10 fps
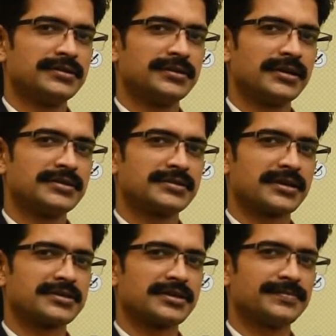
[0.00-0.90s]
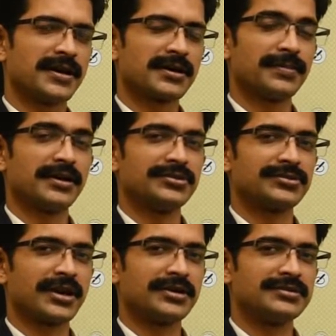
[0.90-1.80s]
things such as barbell
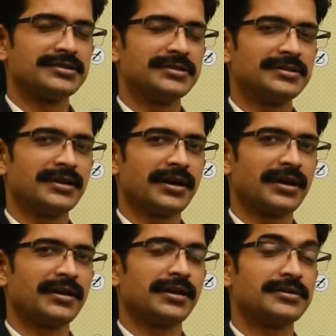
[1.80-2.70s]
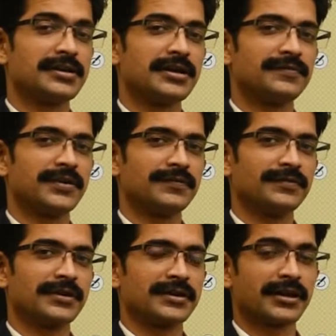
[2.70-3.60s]
strategy and agile
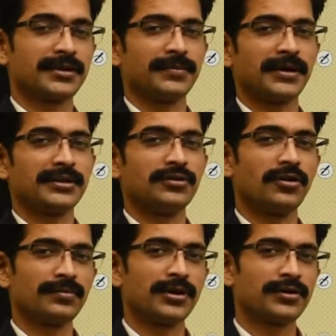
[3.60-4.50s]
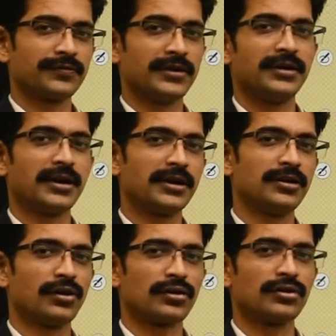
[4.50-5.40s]
framework taken by the government of India
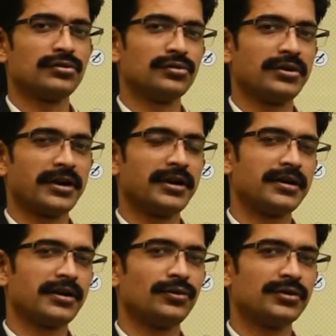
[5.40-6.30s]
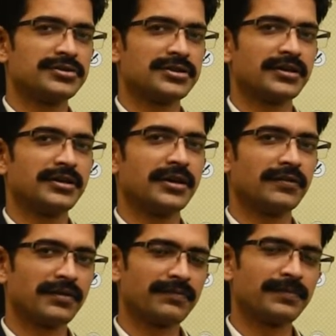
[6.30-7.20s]
in order to create a holistic
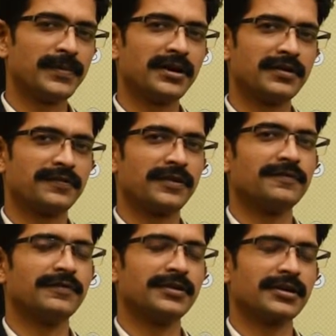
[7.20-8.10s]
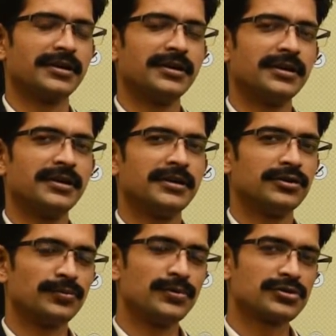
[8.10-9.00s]
development framework
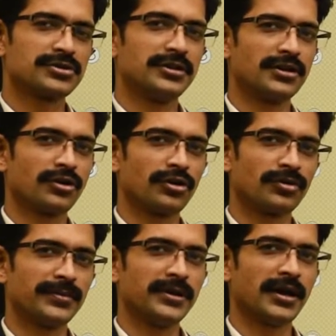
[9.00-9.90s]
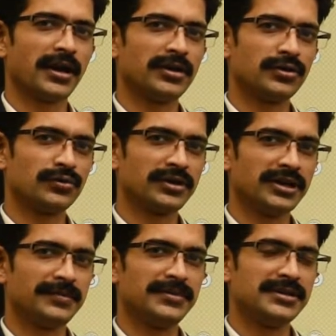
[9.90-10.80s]
to boost the economy and to
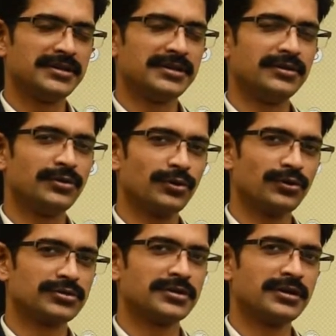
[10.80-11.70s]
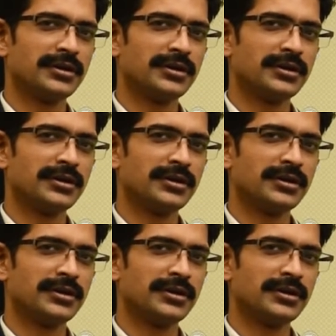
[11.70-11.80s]
keep the growth